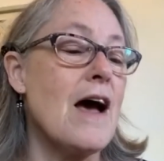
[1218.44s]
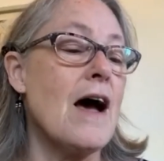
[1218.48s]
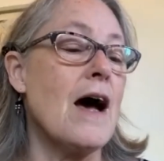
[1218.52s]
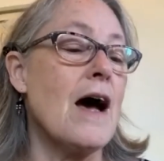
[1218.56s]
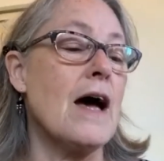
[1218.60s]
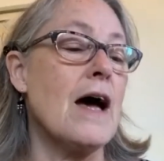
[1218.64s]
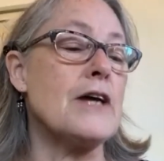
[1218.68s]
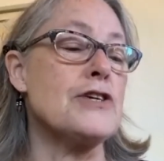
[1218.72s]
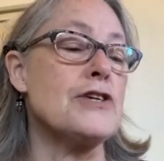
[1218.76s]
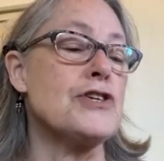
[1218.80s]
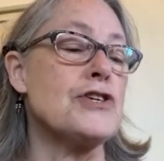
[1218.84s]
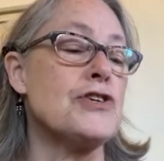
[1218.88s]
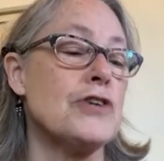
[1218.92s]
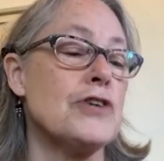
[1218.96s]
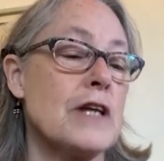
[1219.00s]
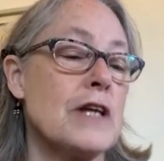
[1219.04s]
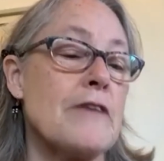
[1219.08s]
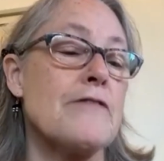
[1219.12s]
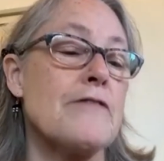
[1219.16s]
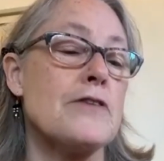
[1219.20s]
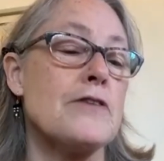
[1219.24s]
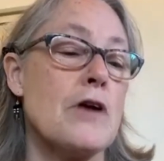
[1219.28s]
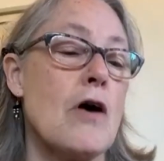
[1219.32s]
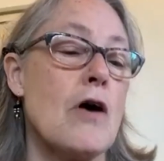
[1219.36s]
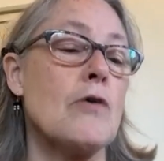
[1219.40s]
I should
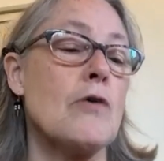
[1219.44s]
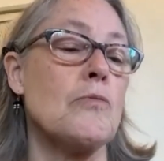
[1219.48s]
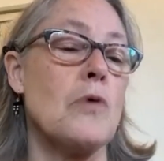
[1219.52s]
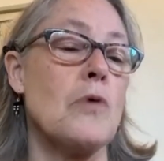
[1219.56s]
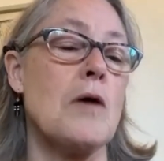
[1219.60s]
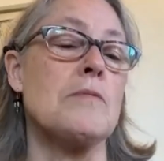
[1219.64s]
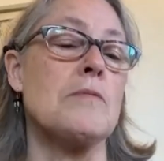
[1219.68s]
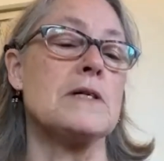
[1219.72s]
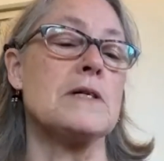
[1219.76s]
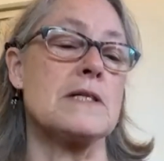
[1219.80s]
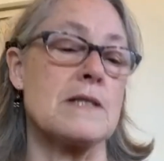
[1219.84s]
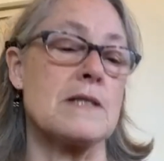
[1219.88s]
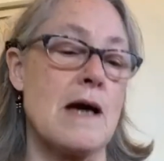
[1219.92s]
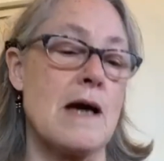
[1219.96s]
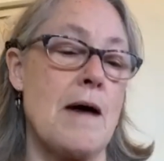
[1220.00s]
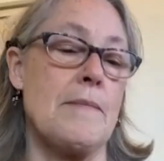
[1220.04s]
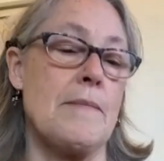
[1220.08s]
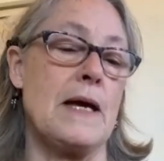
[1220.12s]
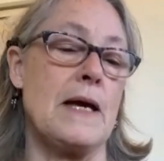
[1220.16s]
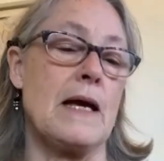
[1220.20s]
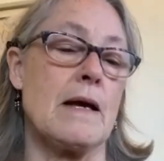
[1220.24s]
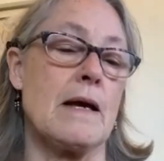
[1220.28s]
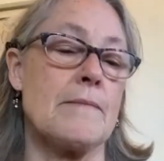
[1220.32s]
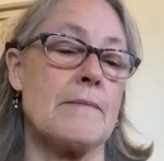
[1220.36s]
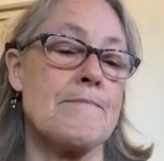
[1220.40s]
have known what was
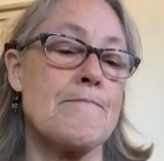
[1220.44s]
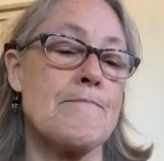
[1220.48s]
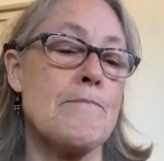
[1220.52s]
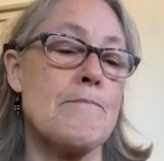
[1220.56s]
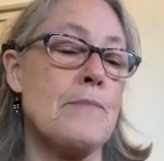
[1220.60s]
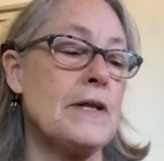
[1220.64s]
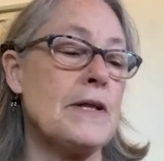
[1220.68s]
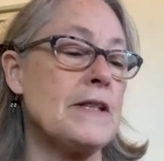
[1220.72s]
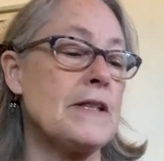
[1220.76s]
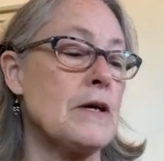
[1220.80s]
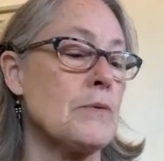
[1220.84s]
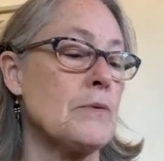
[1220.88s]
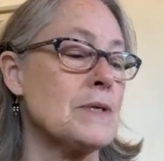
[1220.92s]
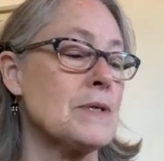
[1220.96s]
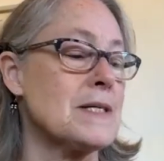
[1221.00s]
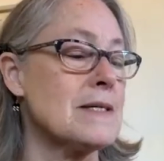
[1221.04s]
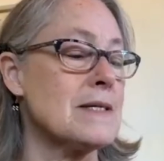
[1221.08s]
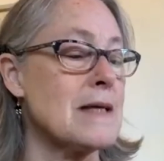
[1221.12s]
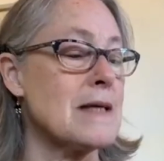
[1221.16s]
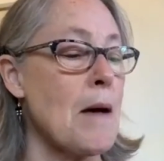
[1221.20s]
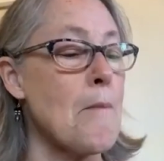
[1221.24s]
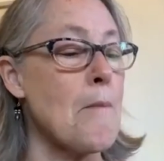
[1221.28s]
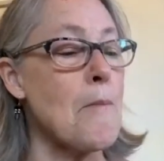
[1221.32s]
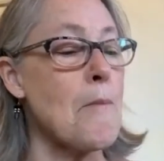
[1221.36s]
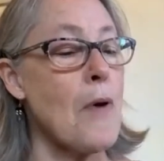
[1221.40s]
coming, but there was
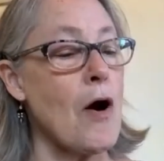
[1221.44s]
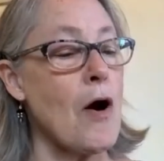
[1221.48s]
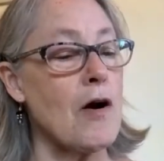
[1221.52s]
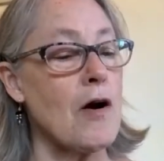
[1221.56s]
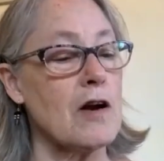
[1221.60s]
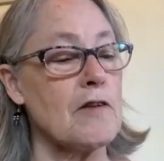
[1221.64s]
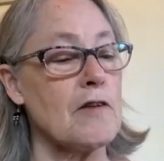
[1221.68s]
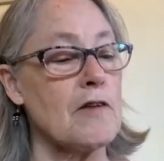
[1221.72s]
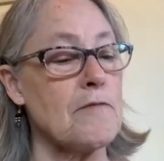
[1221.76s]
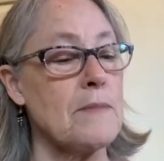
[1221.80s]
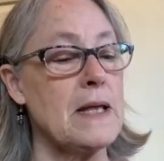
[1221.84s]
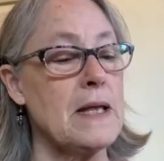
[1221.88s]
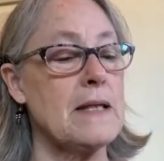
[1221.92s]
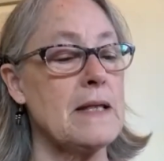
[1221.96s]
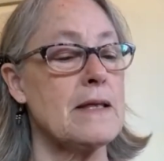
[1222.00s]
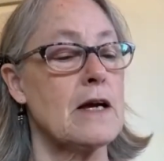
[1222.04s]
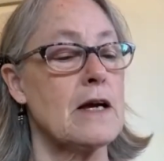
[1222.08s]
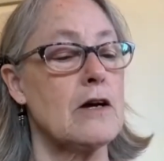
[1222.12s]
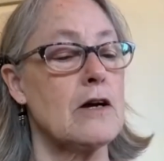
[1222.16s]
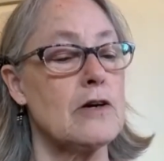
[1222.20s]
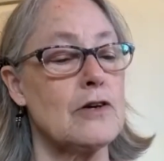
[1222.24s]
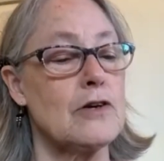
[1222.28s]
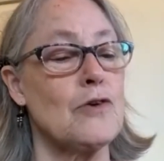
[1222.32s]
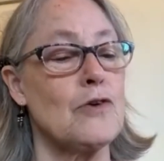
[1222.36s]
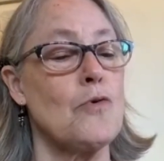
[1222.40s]
some part of me
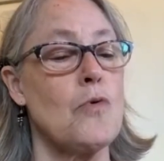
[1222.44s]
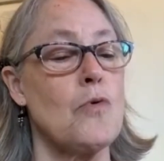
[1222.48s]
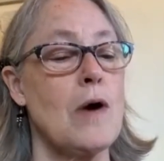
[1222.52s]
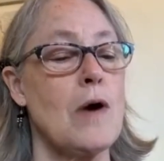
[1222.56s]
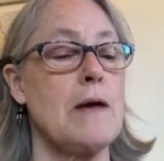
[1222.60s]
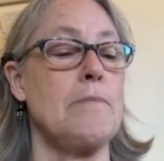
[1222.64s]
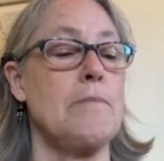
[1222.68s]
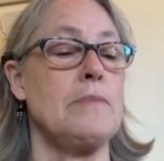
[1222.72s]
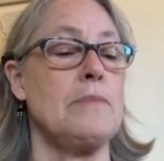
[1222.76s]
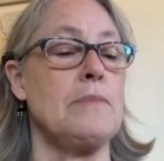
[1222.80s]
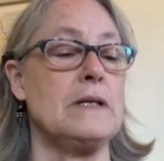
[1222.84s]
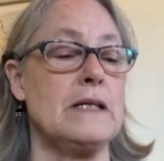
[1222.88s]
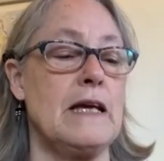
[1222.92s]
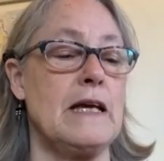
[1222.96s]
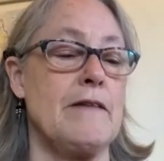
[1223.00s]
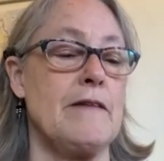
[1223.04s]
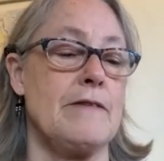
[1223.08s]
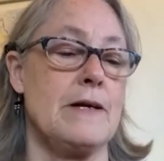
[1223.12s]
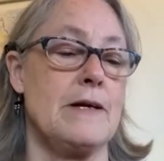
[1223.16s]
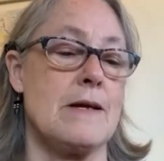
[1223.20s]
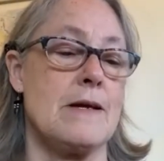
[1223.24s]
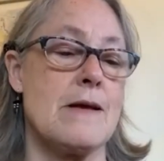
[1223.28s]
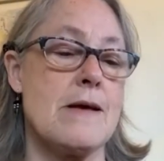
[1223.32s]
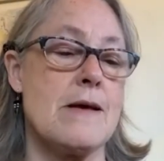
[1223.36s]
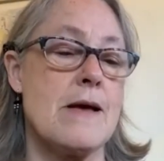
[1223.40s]
that couldn't quite believe
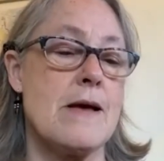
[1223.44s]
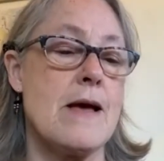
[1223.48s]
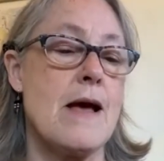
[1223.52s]
it.